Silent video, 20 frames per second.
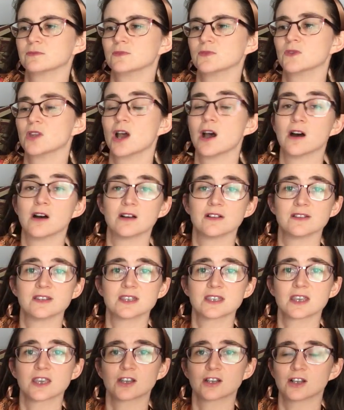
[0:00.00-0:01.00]

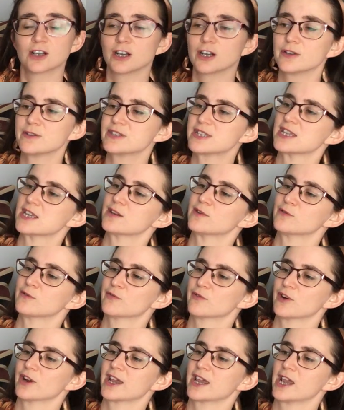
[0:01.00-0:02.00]
Narns
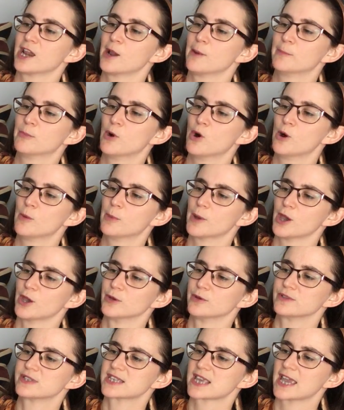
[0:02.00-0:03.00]
gluten-free pop
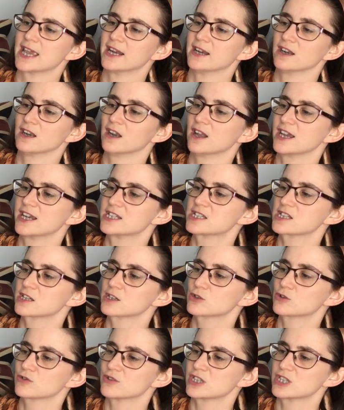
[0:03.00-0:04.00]
oats, a light
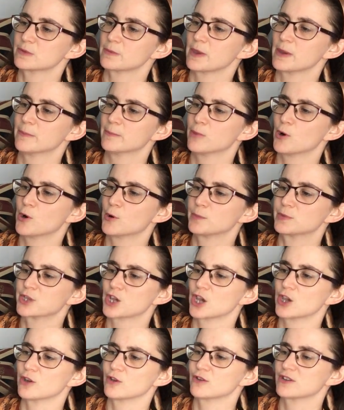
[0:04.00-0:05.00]
and crispy popped
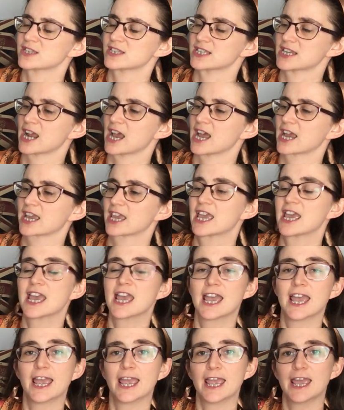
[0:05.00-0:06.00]
oat snack
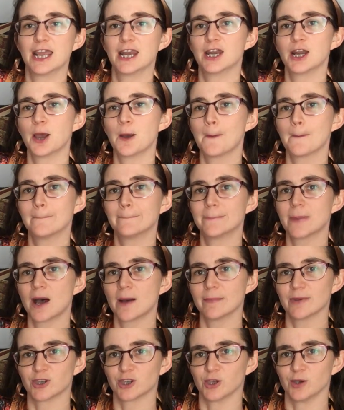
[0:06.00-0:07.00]
in
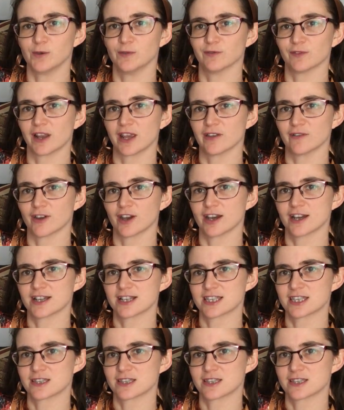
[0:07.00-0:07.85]
barbecue flavour.